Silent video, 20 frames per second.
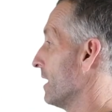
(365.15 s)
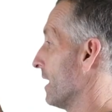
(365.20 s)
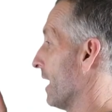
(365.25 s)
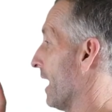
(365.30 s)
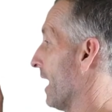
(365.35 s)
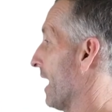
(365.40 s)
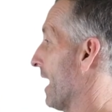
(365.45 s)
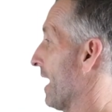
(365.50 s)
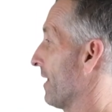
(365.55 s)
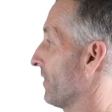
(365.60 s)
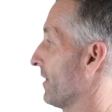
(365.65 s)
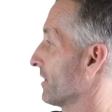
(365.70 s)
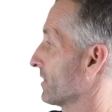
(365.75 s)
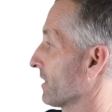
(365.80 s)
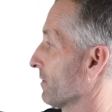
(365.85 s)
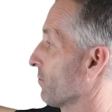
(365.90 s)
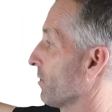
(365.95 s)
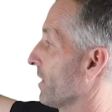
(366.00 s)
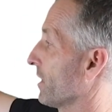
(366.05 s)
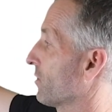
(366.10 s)
And there's
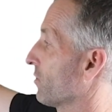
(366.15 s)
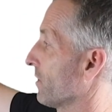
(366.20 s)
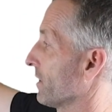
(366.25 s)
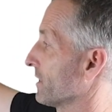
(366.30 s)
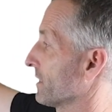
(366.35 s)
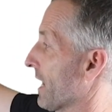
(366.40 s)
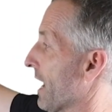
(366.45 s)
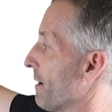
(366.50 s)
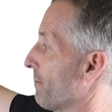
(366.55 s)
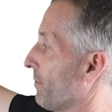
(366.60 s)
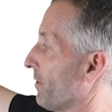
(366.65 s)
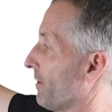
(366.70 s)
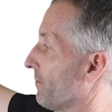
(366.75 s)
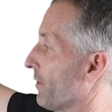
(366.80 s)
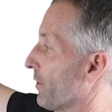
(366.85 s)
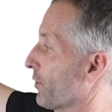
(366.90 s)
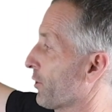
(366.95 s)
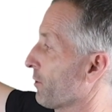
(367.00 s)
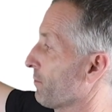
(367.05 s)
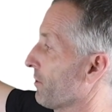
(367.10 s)
a really cool example of
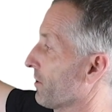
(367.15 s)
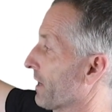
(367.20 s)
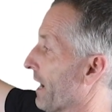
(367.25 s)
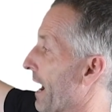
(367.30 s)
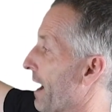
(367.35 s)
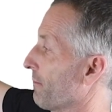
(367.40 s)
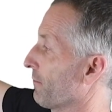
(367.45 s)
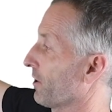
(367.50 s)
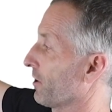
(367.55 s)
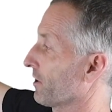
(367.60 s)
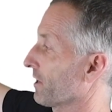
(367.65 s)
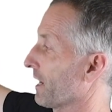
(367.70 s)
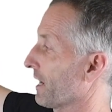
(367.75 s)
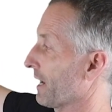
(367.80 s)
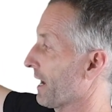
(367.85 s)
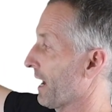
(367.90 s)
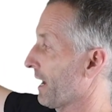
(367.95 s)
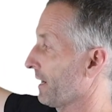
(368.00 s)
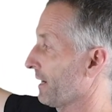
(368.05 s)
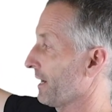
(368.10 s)
a thermal camera
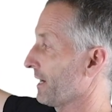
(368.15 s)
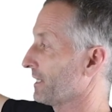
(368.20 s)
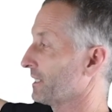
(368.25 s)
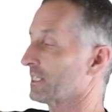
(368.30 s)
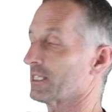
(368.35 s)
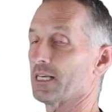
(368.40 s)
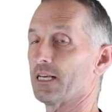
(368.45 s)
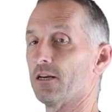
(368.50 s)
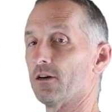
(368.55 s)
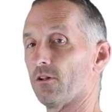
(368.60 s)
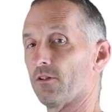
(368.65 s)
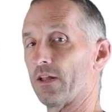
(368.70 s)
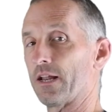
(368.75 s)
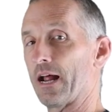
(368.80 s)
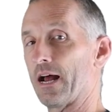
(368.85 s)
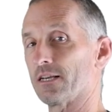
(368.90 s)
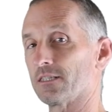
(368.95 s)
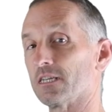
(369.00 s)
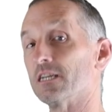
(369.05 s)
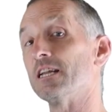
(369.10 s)
looking at a seal that
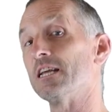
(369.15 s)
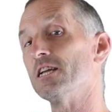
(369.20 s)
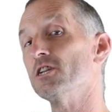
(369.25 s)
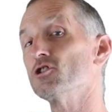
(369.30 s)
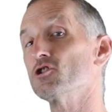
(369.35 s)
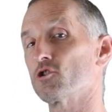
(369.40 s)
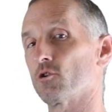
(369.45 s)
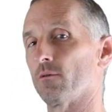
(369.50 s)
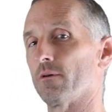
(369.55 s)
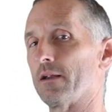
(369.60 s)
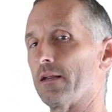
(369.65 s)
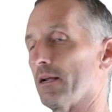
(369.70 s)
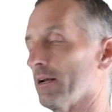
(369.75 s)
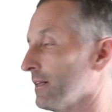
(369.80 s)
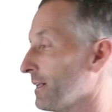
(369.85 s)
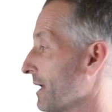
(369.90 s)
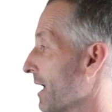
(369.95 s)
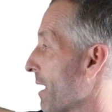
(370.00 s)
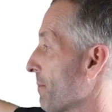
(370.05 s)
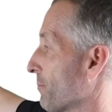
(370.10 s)
has an injury
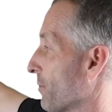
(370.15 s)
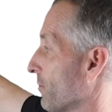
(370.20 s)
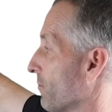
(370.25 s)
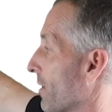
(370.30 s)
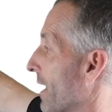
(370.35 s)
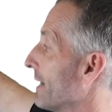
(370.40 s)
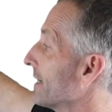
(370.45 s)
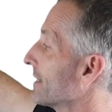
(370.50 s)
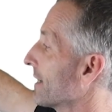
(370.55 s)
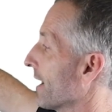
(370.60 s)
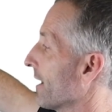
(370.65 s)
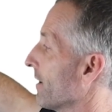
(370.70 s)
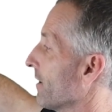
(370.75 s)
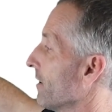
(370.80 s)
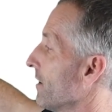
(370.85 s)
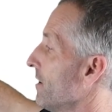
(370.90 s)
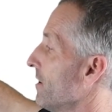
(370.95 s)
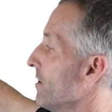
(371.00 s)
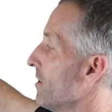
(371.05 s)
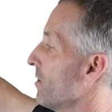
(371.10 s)
in the upper right
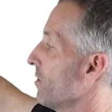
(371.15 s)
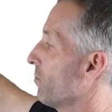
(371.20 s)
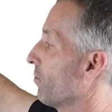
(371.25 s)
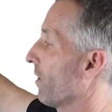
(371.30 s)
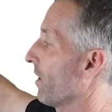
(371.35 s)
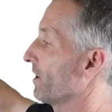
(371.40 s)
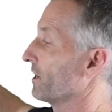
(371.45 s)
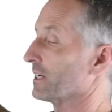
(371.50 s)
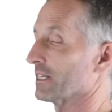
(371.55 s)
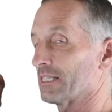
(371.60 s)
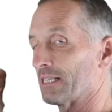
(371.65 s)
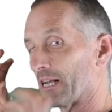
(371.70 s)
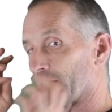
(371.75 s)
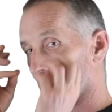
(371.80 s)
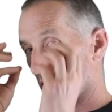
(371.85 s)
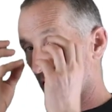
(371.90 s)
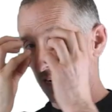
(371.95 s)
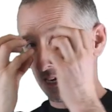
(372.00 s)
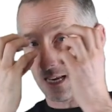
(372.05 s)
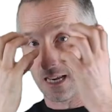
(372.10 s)
there, where you can see a
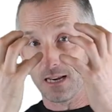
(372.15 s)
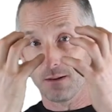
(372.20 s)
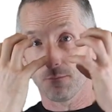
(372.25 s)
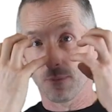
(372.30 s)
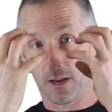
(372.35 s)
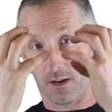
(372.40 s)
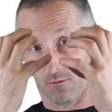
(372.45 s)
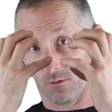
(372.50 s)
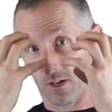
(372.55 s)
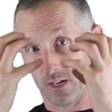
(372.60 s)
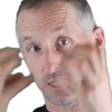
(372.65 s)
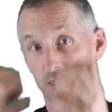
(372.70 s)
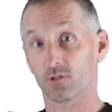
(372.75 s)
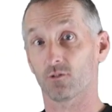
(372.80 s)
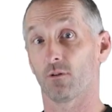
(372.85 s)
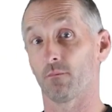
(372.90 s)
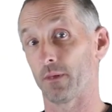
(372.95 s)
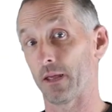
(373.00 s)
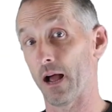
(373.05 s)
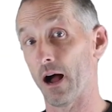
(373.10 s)
lot of heat being released
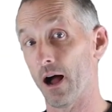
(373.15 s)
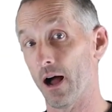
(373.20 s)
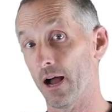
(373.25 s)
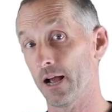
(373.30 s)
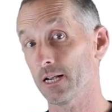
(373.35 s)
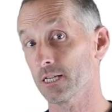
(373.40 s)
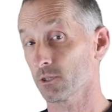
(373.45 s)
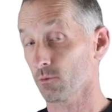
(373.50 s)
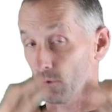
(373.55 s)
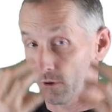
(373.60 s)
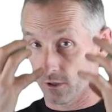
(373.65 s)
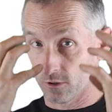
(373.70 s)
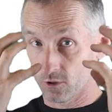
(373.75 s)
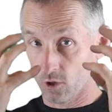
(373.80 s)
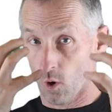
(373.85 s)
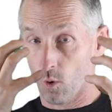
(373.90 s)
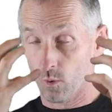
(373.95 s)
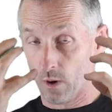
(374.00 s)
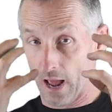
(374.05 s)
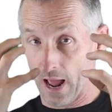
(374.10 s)
from the eyes, where you
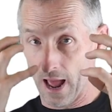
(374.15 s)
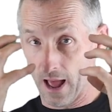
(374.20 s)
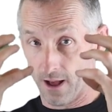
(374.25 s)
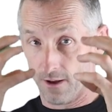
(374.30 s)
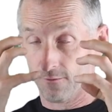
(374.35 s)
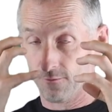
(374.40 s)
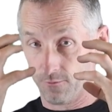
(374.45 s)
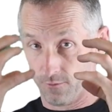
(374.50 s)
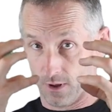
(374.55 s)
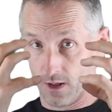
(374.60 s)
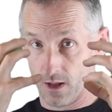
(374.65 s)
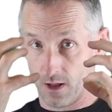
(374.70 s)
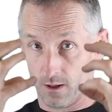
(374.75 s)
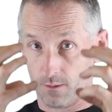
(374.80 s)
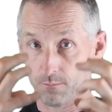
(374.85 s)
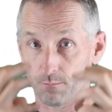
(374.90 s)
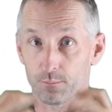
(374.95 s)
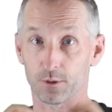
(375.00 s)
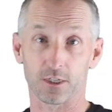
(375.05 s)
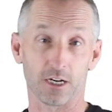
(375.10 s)
don't
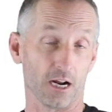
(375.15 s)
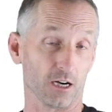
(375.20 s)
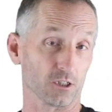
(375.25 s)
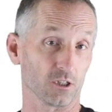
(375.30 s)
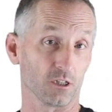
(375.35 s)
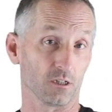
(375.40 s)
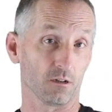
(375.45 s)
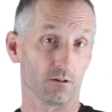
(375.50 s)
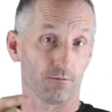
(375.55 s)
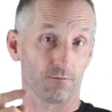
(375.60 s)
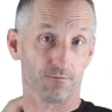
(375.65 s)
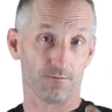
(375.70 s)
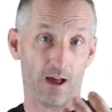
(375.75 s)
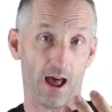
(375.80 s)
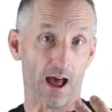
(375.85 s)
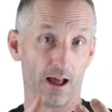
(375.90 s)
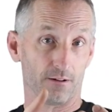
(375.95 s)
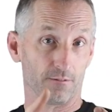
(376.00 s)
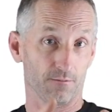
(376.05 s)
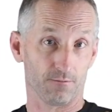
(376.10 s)
have protection of
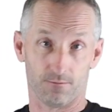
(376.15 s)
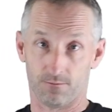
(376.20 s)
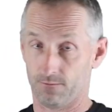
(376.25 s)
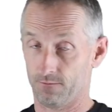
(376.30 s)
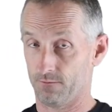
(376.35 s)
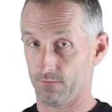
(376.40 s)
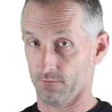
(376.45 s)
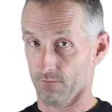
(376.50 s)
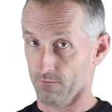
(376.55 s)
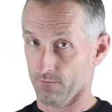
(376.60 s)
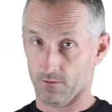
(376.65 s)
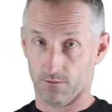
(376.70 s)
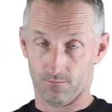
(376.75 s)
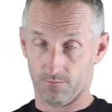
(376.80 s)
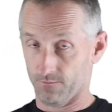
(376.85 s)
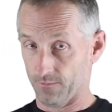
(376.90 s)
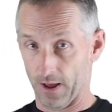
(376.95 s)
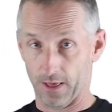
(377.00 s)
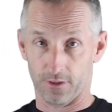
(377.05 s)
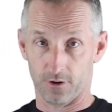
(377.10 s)
fat,
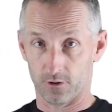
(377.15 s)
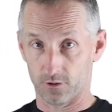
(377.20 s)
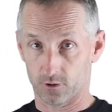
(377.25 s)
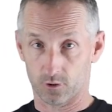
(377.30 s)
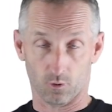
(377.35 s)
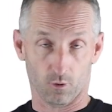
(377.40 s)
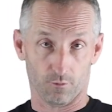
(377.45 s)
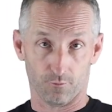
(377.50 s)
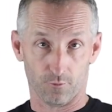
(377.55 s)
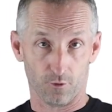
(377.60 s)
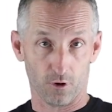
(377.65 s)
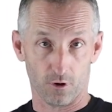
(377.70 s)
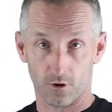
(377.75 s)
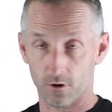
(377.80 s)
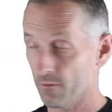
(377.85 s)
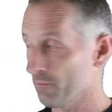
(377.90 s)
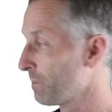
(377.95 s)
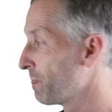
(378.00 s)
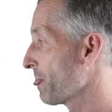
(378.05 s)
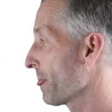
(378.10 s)
feathers, or
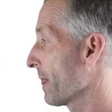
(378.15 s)
fur.